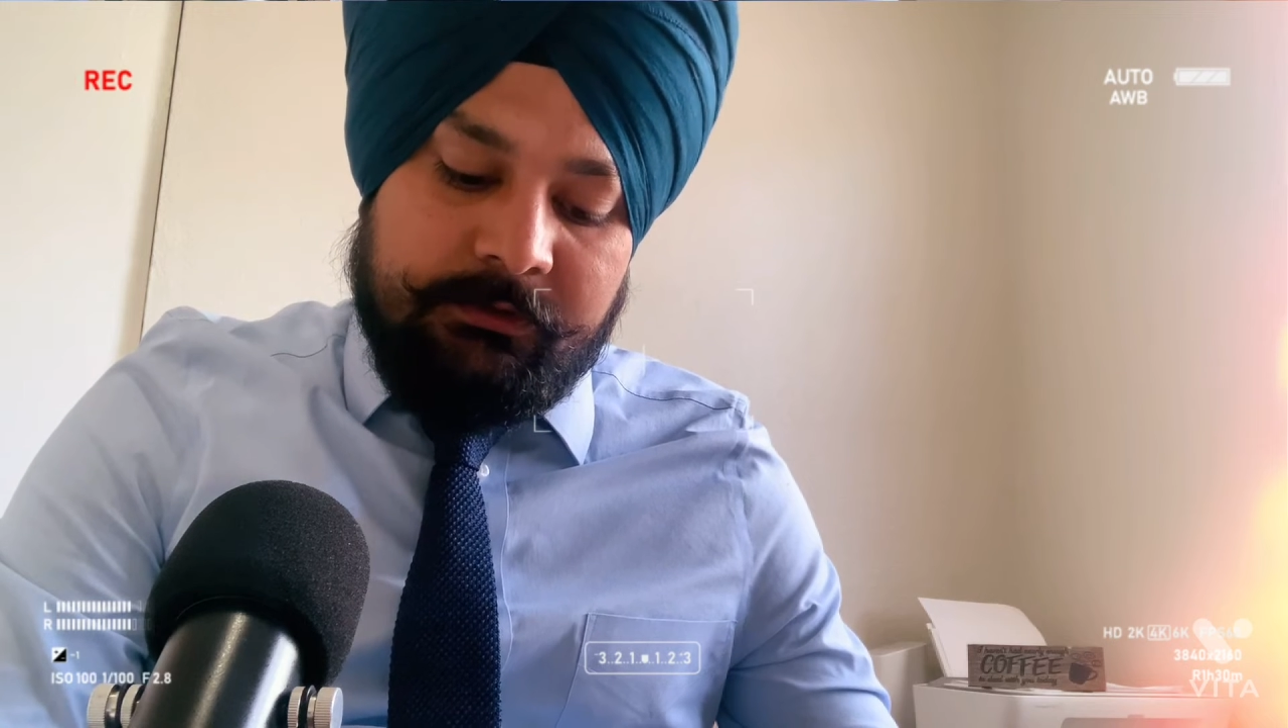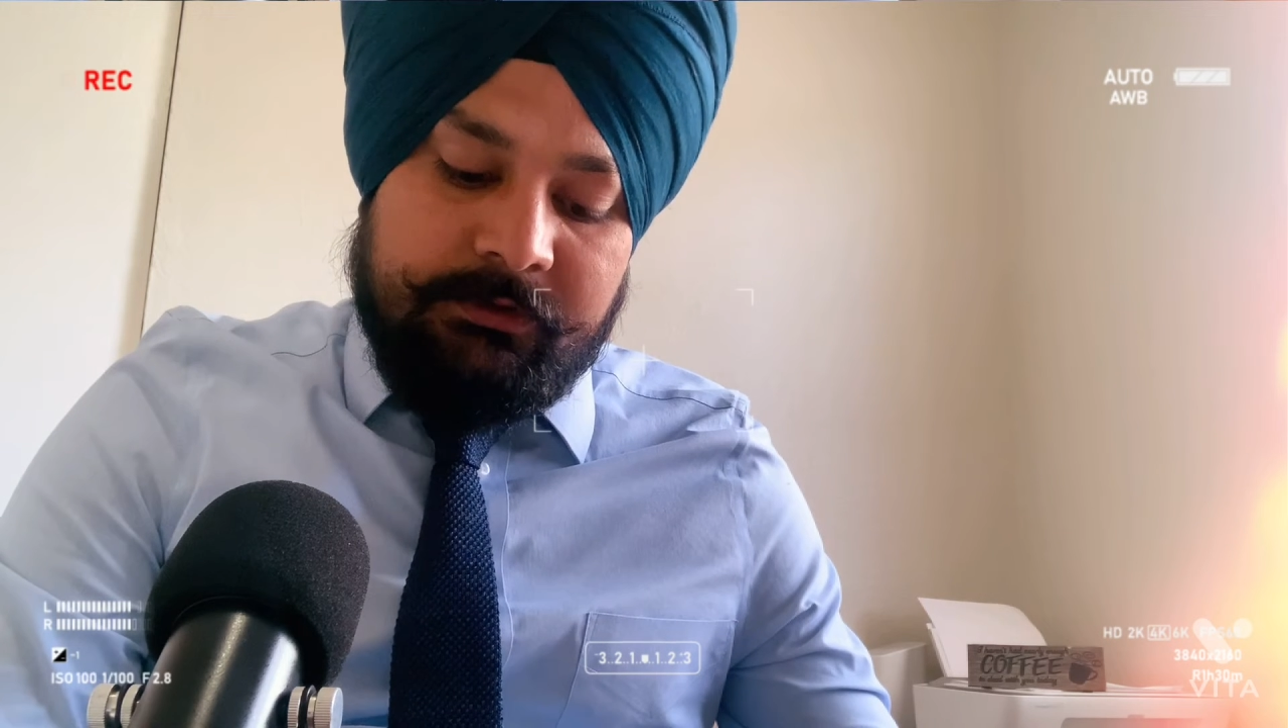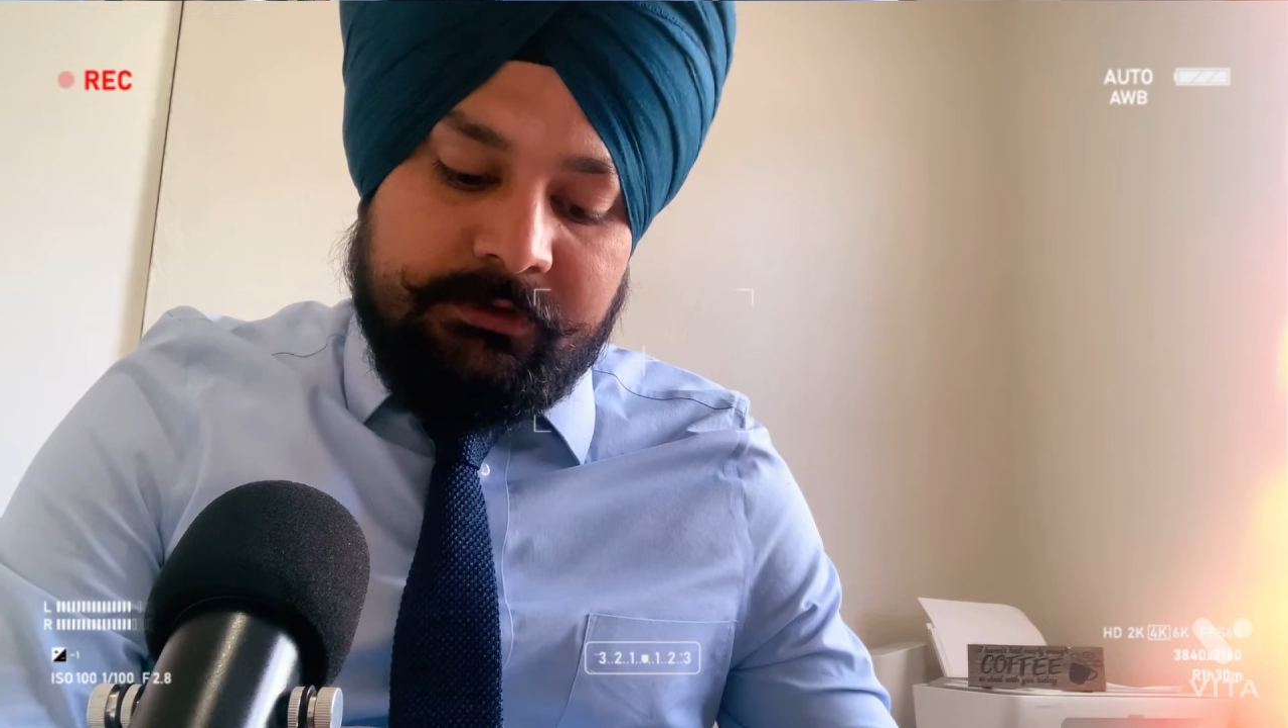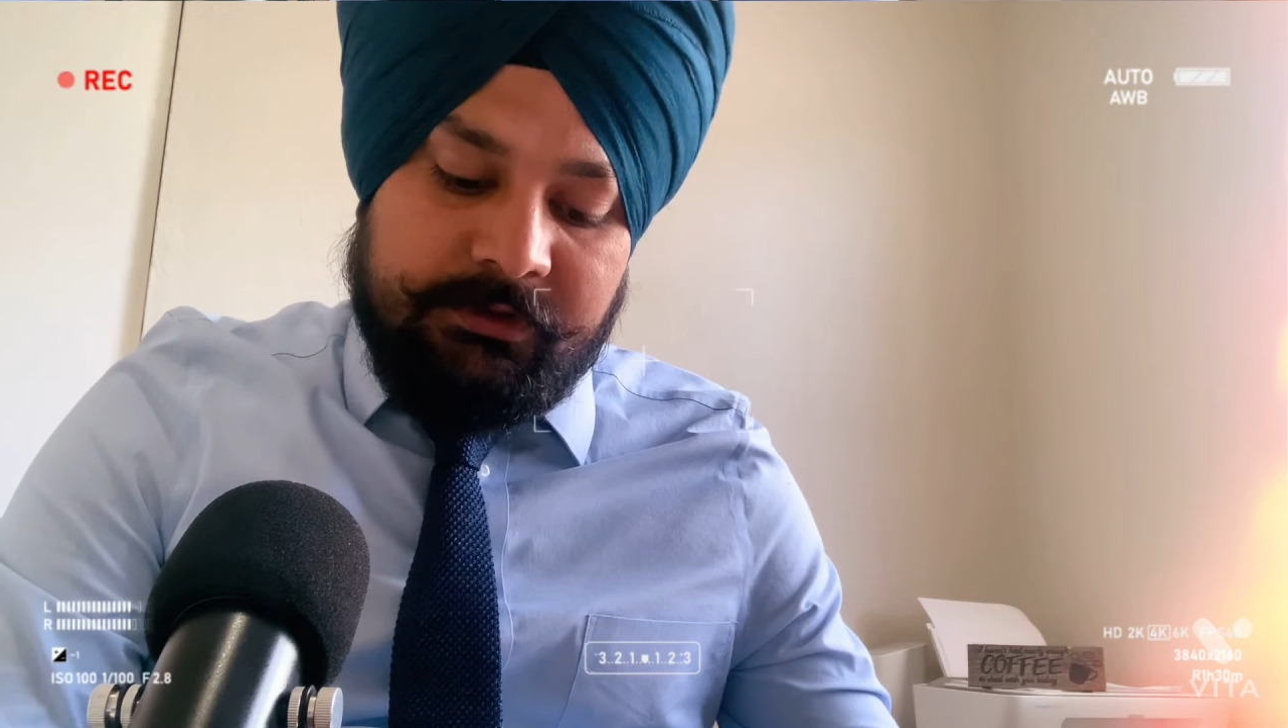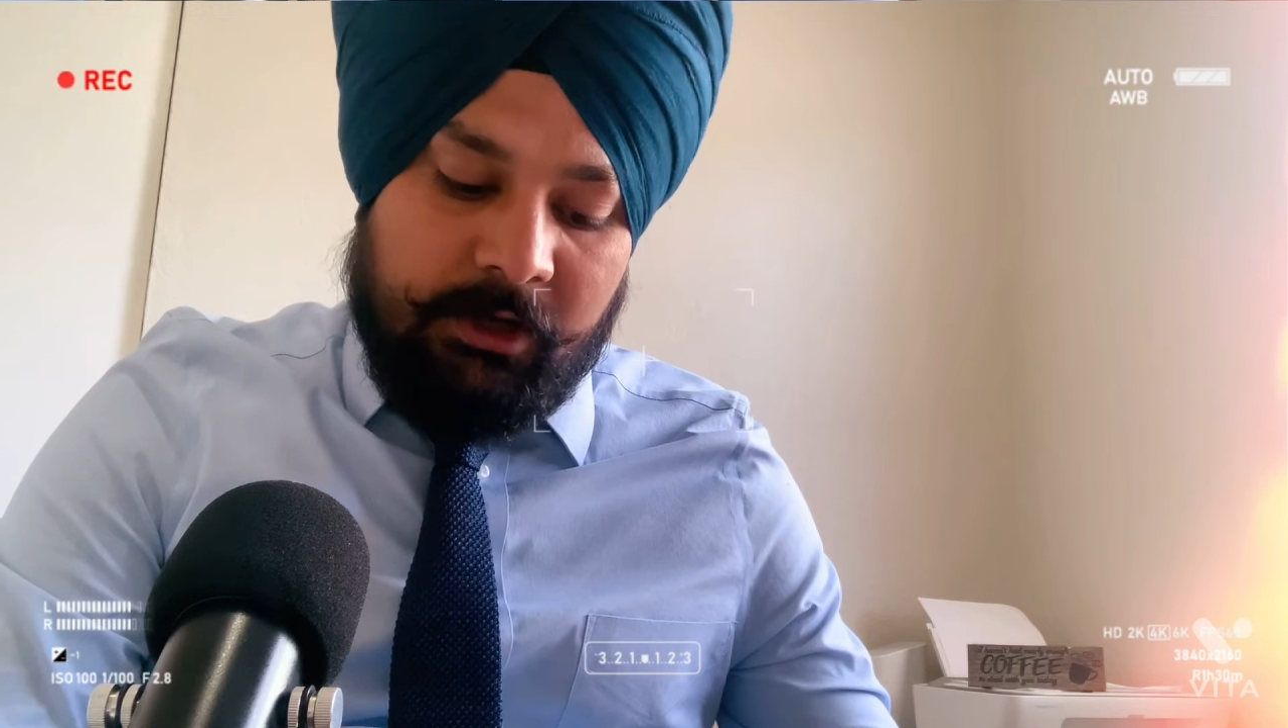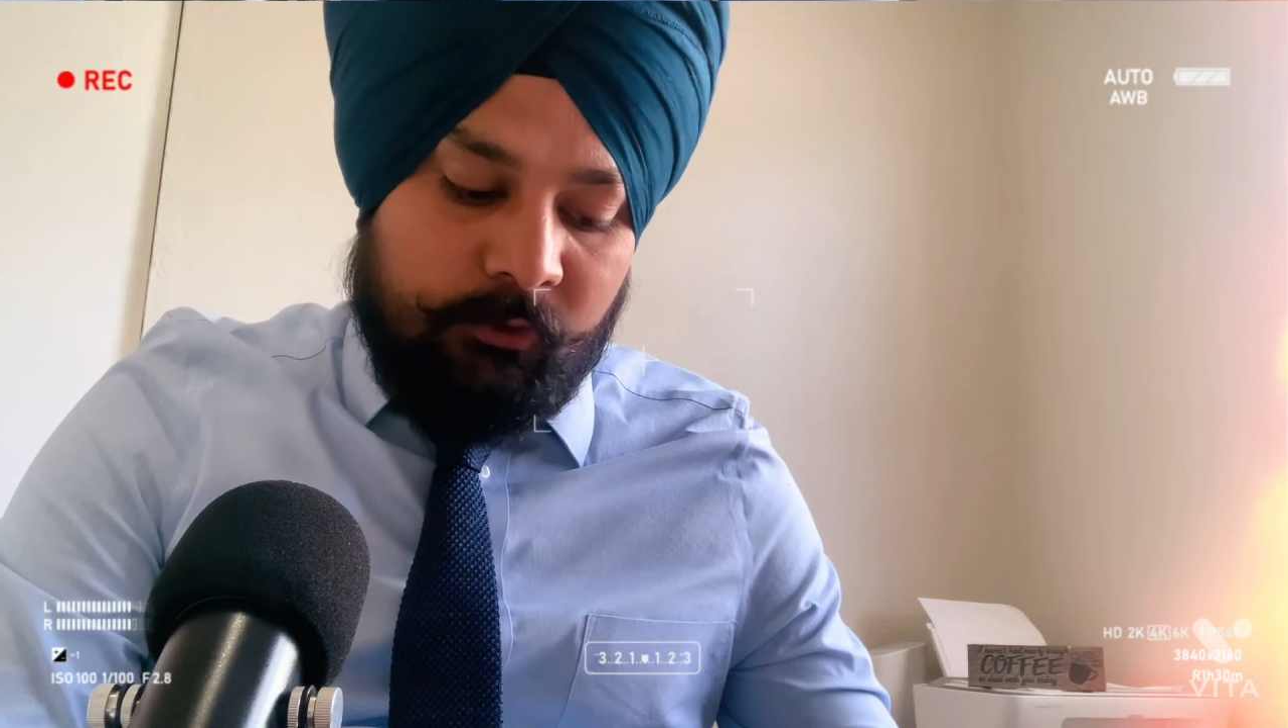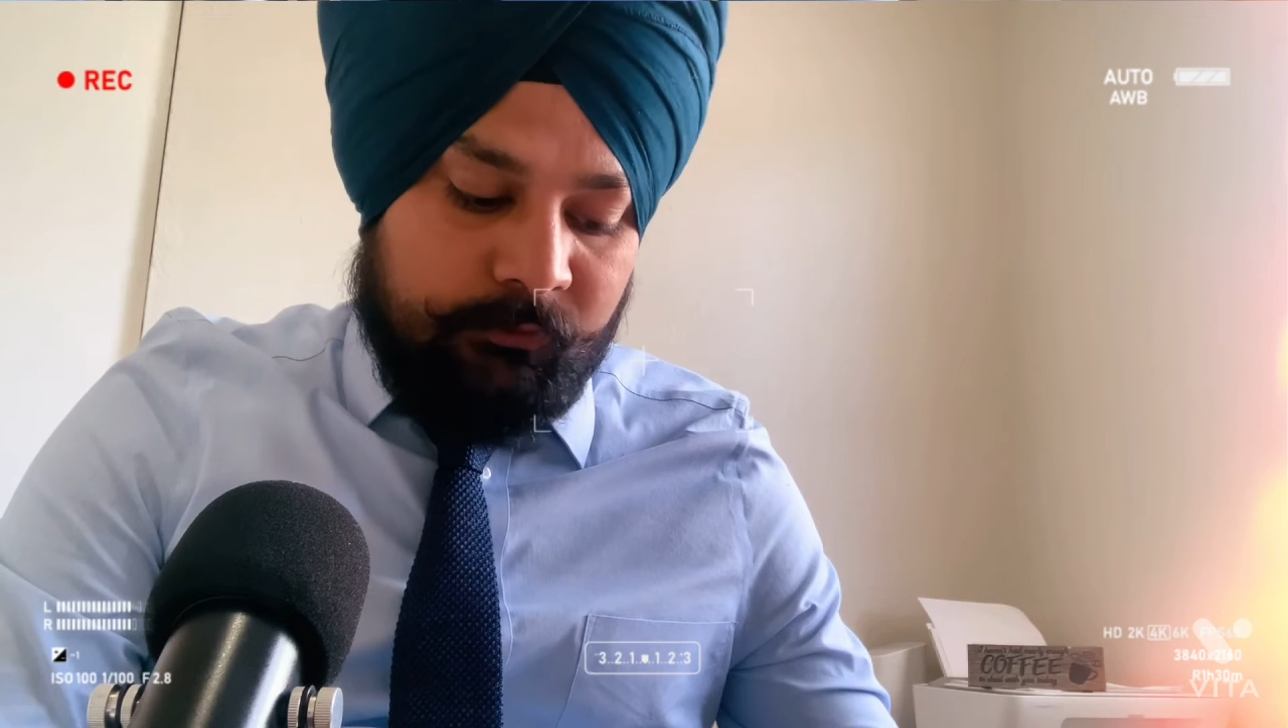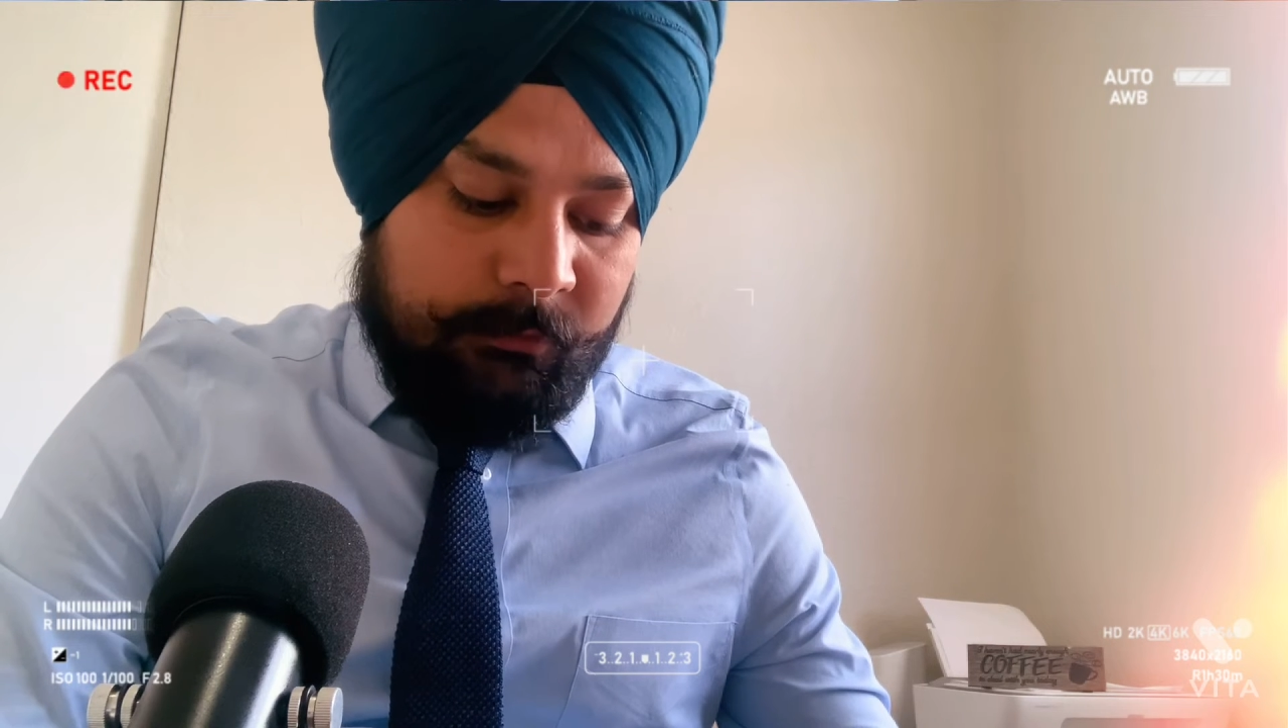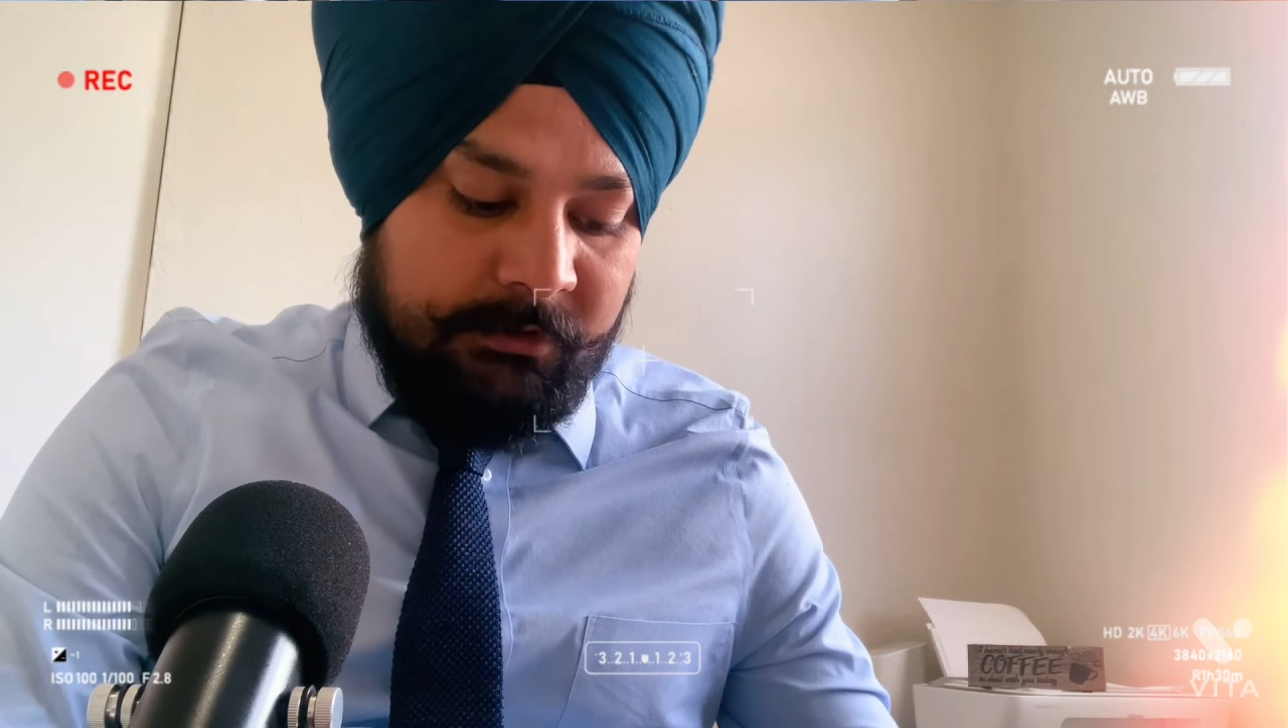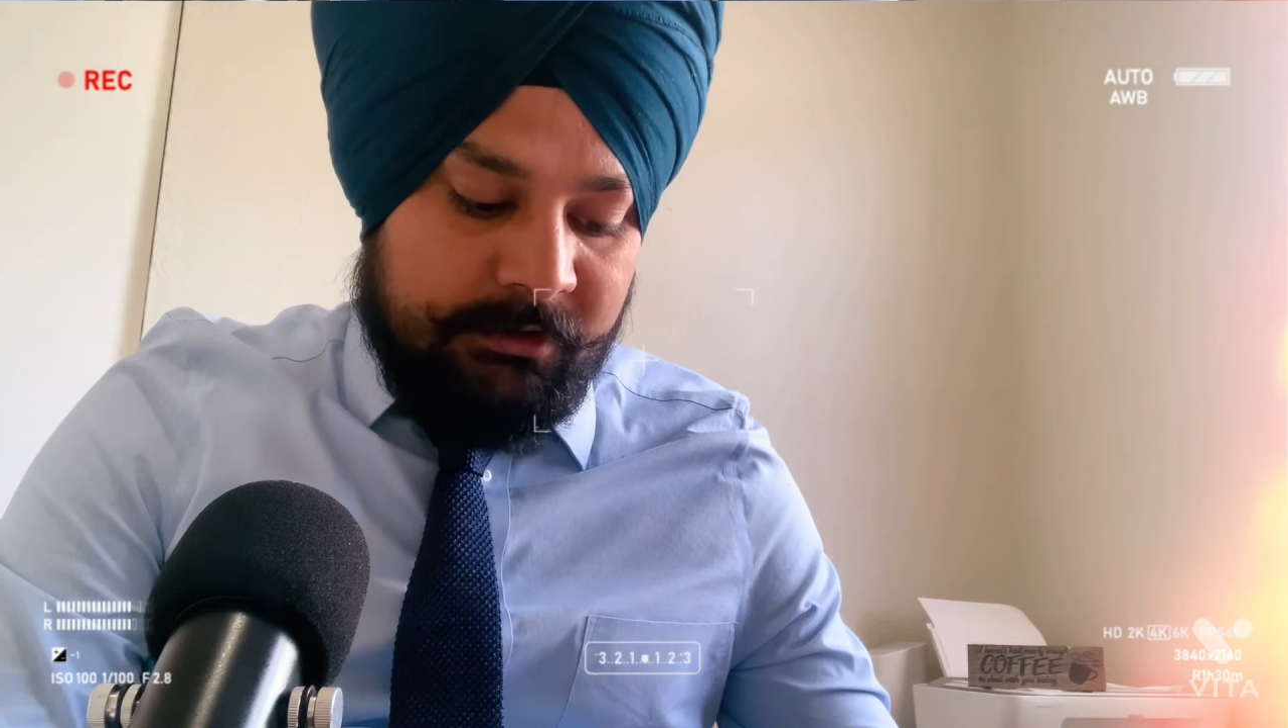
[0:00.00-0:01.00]
The now
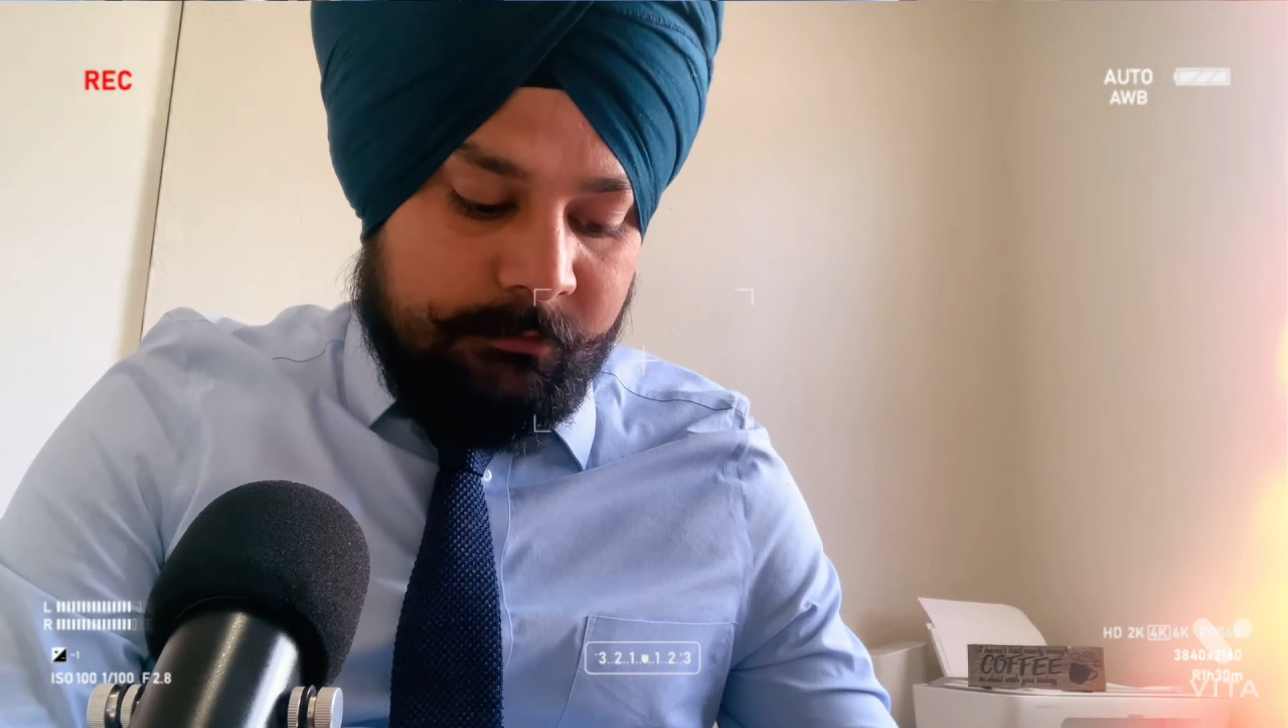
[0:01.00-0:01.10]
familiar